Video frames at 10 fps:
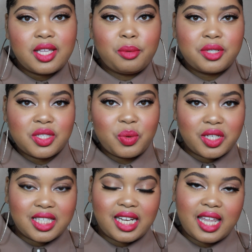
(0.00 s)
So I'm just
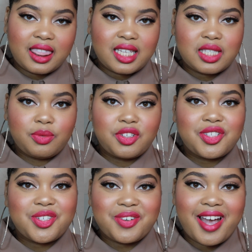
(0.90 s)
going to let this
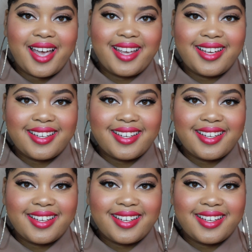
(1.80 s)
one dry.